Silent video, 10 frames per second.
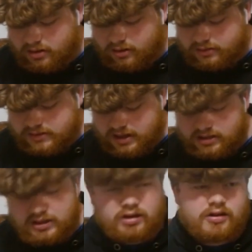I'll
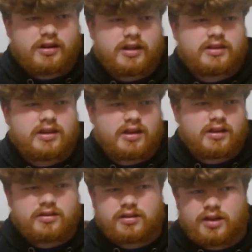tag that on at the
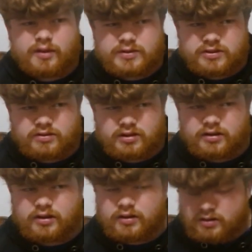end of the episode
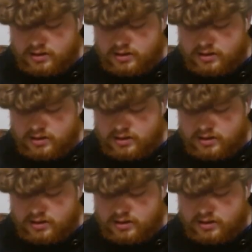here.